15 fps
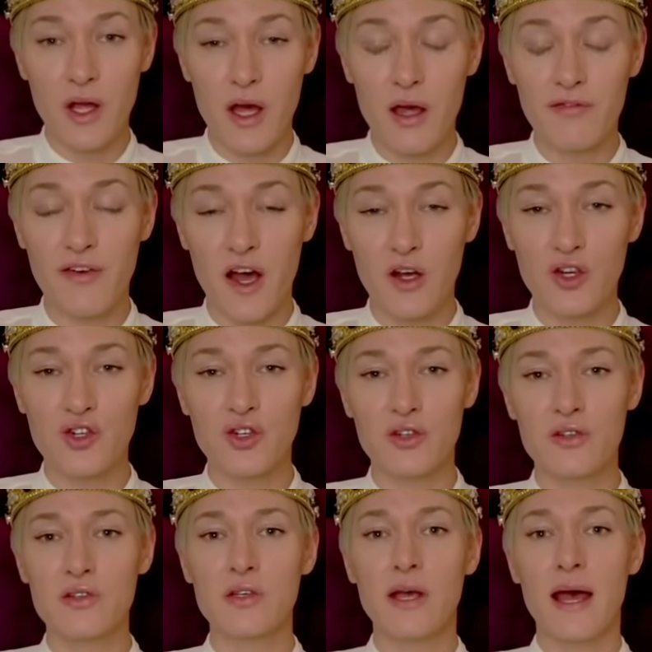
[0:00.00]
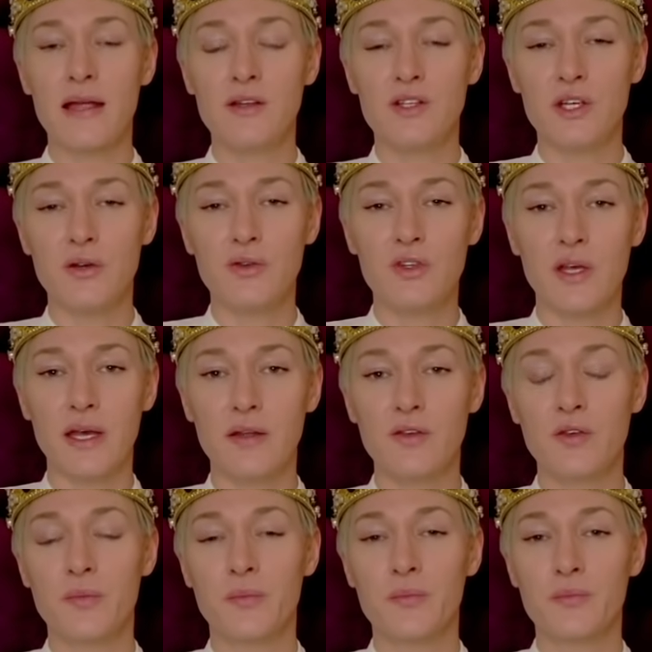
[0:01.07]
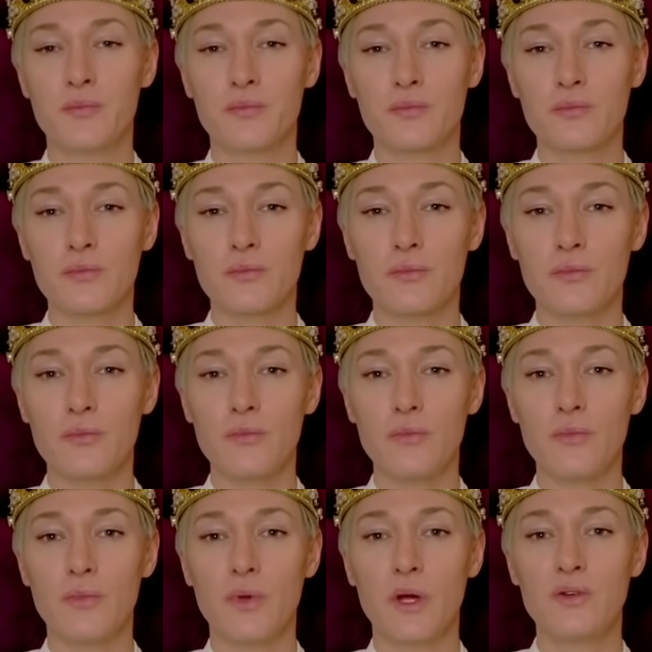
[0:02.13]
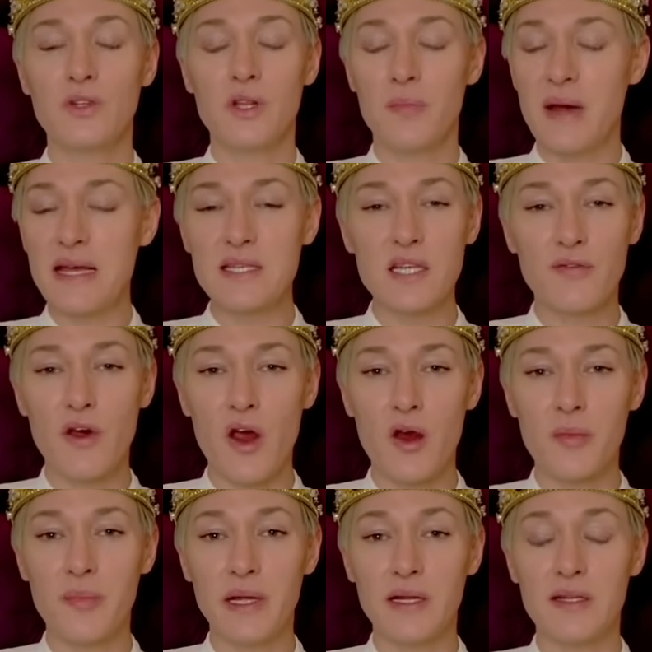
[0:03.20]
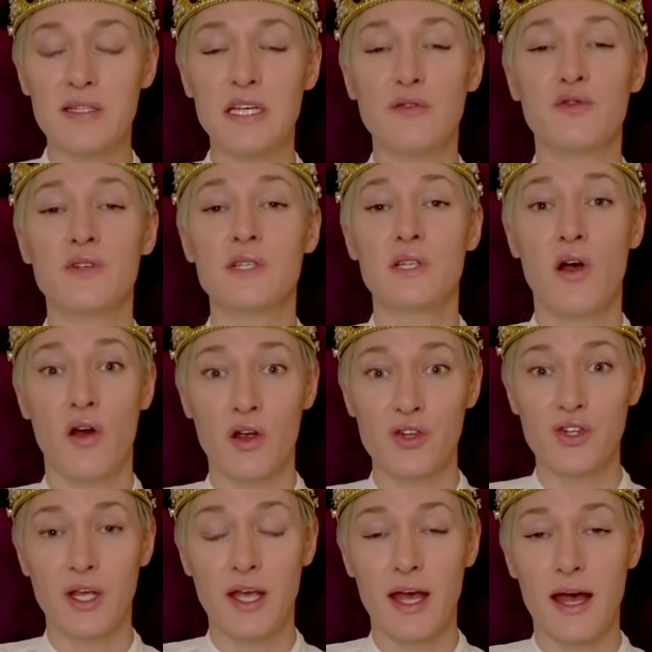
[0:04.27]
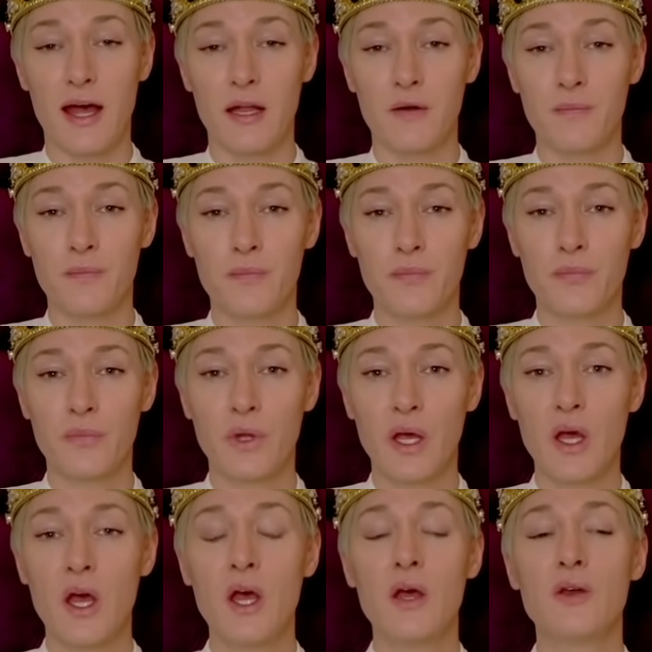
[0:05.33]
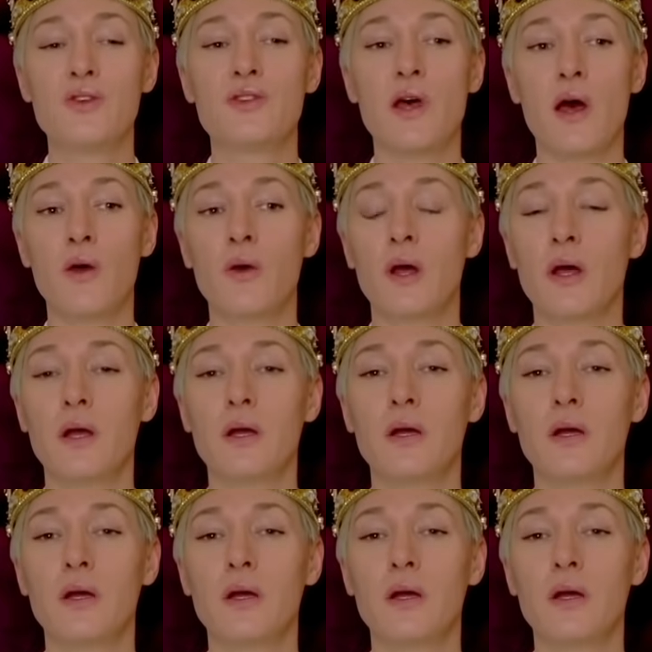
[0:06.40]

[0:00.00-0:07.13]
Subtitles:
her functions and duties to the best of her ability for as long as she can. So,